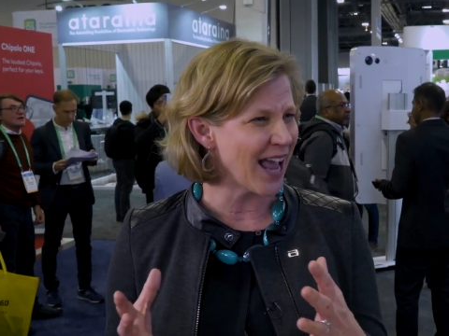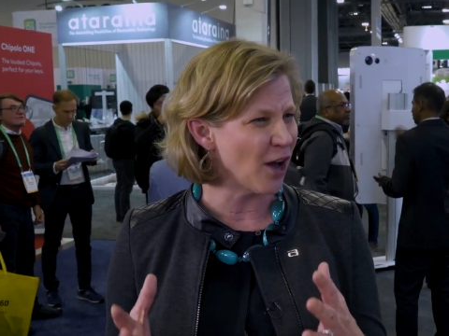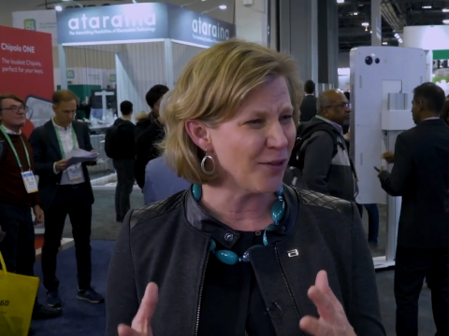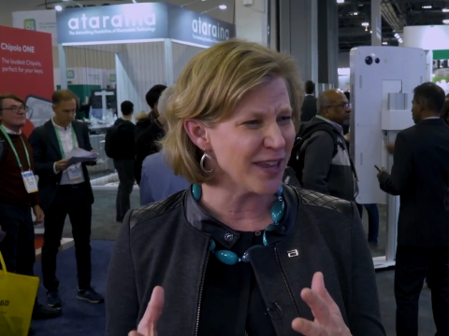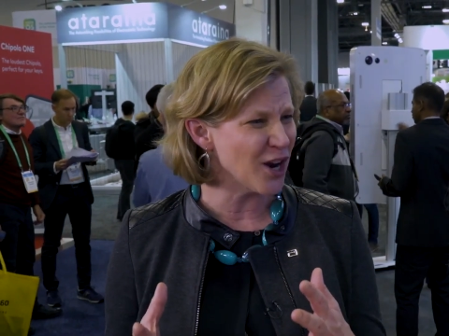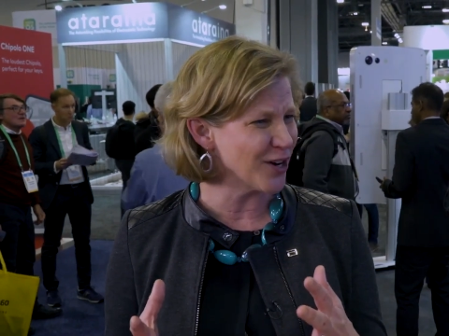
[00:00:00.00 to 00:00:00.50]

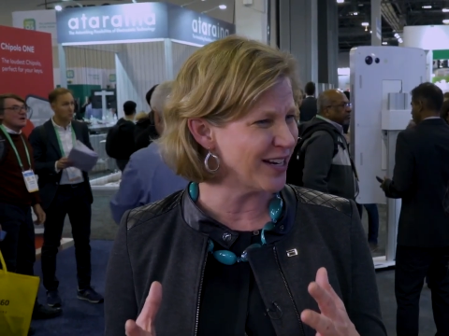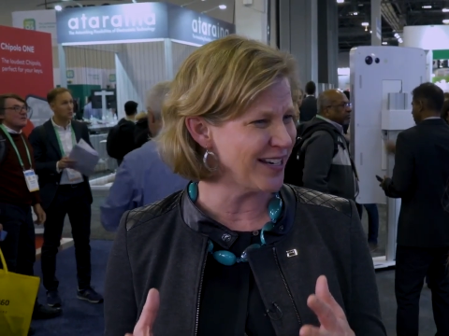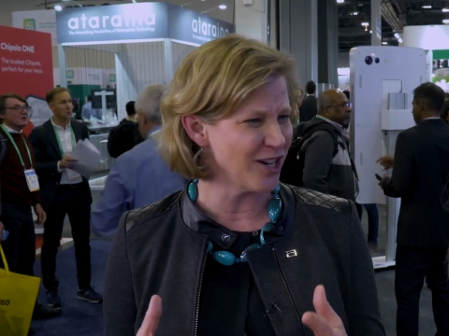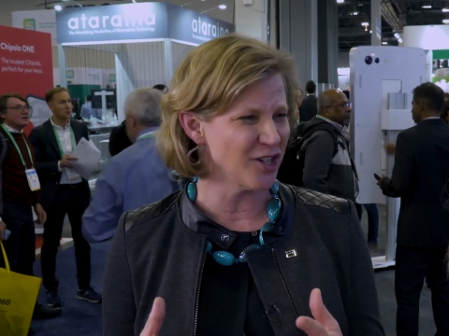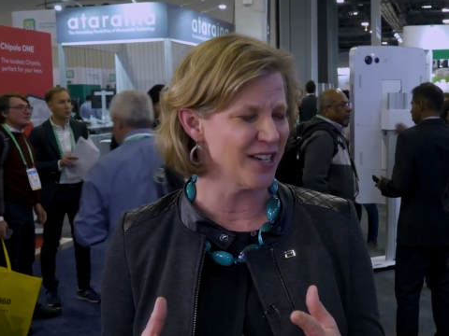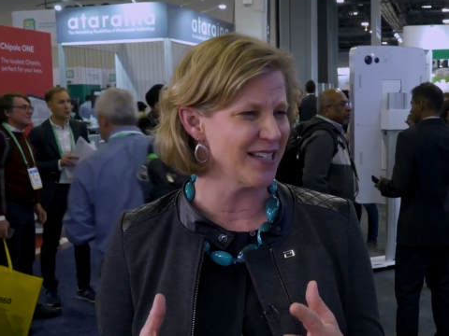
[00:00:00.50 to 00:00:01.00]
healthcare
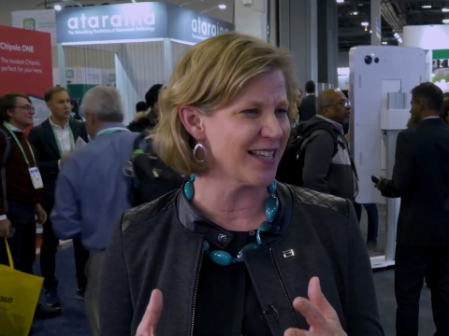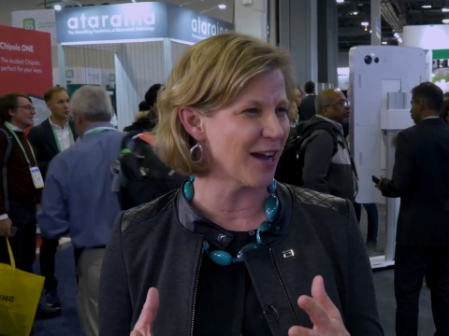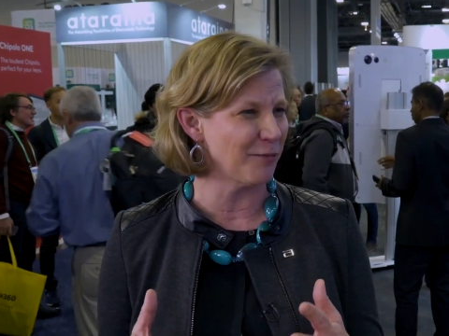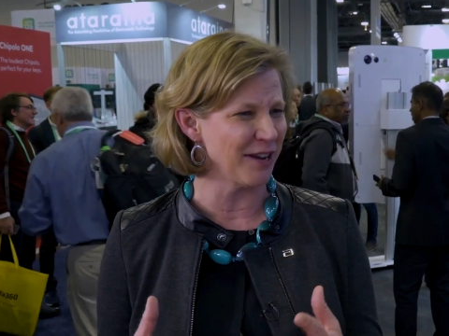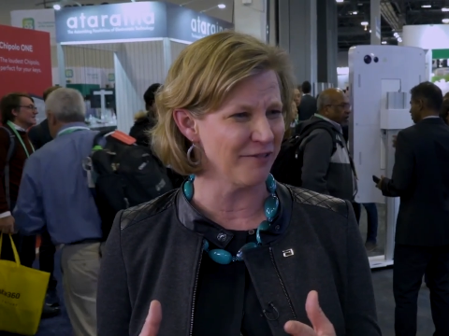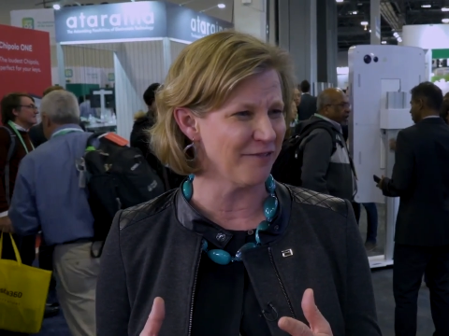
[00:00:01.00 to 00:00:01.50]
conditions
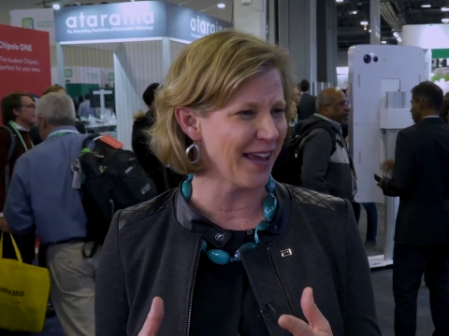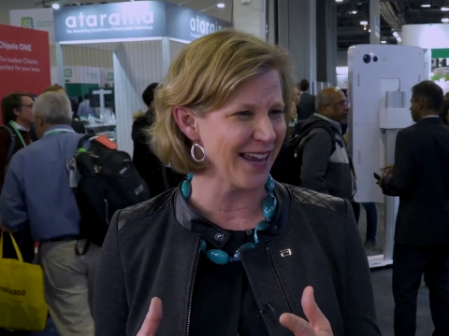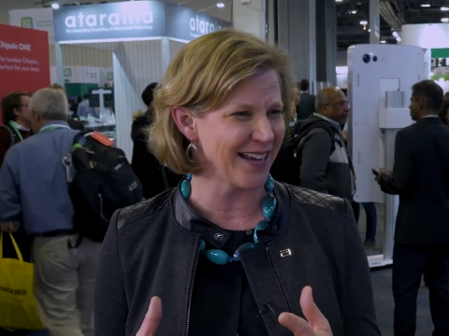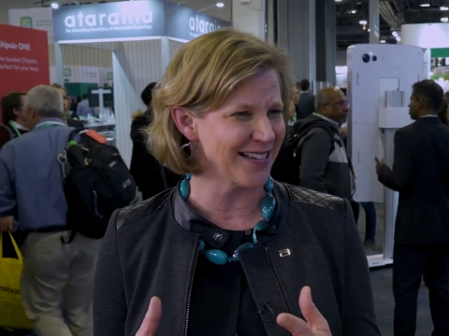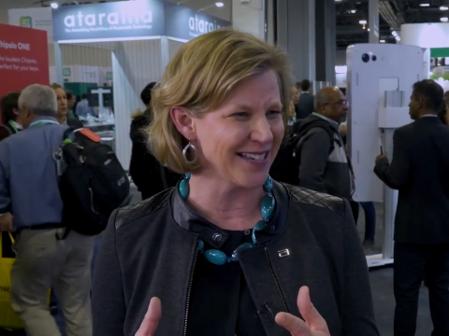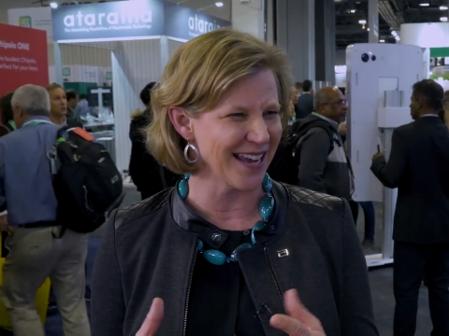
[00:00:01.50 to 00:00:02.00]
that we
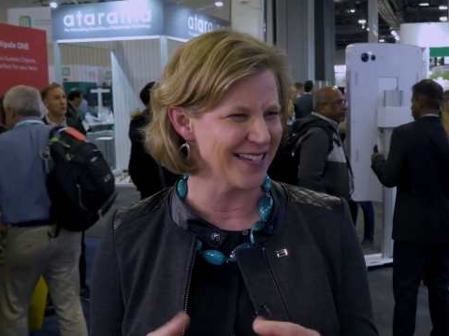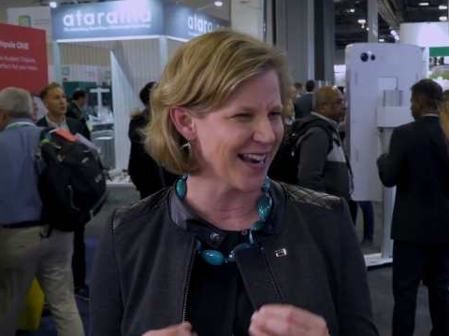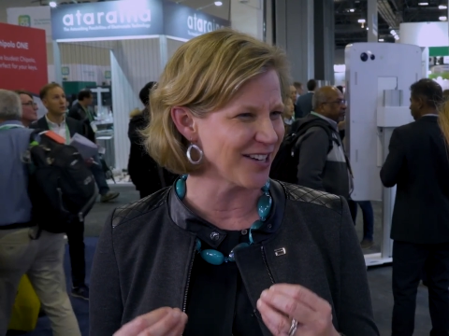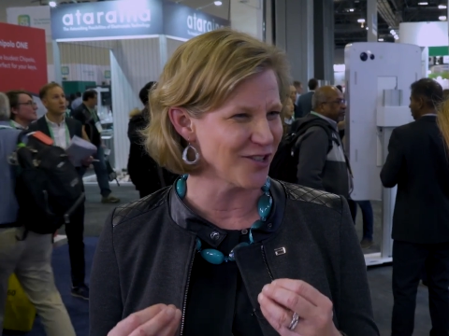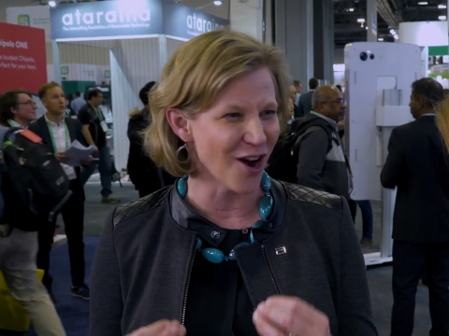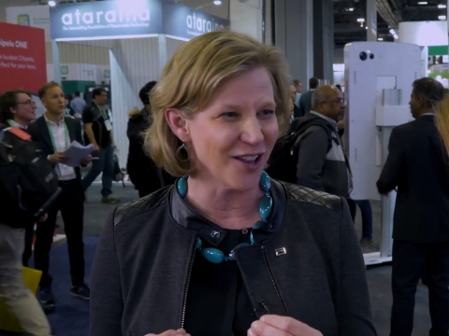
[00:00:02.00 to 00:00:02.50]
face in
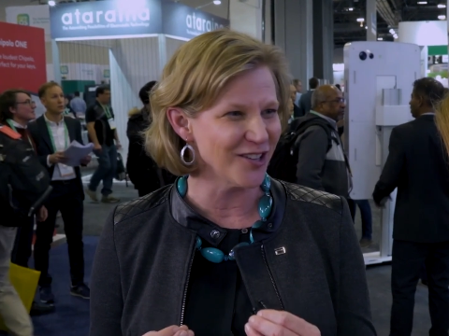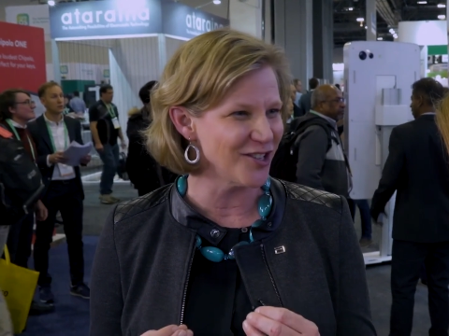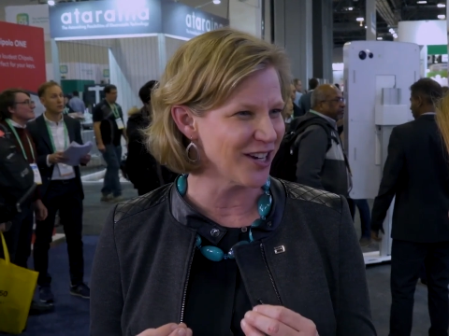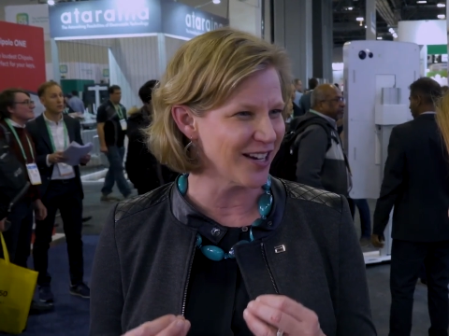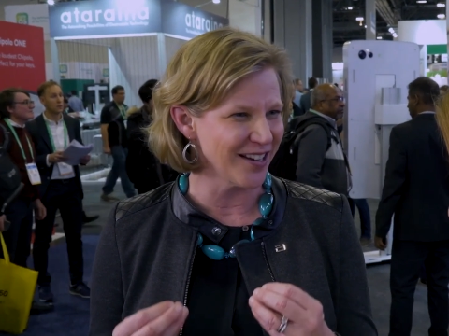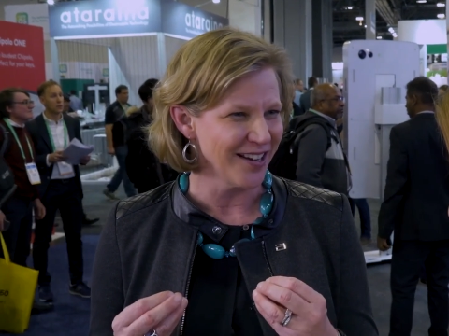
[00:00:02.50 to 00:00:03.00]

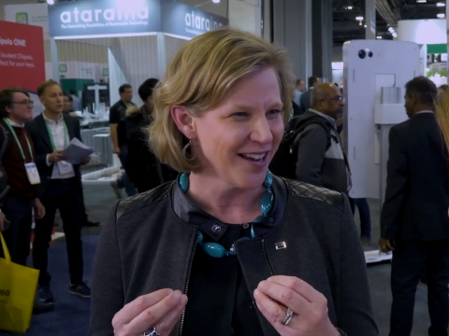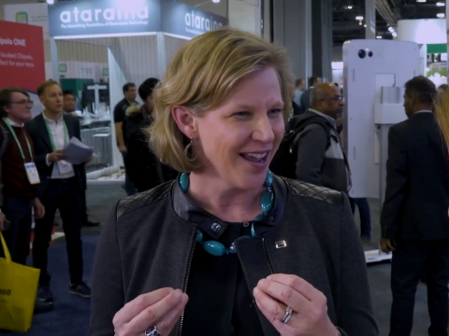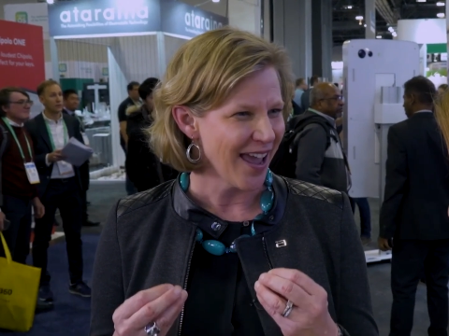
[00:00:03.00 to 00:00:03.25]
technology,